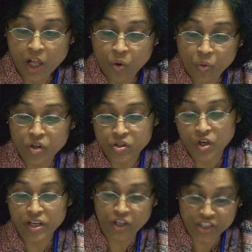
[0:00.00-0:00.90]
was
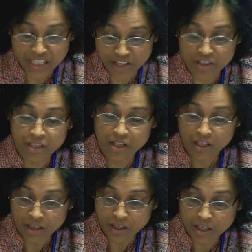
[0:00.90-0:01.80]
on non-salary
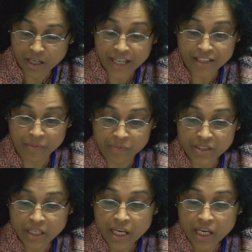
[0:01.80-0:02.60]
items.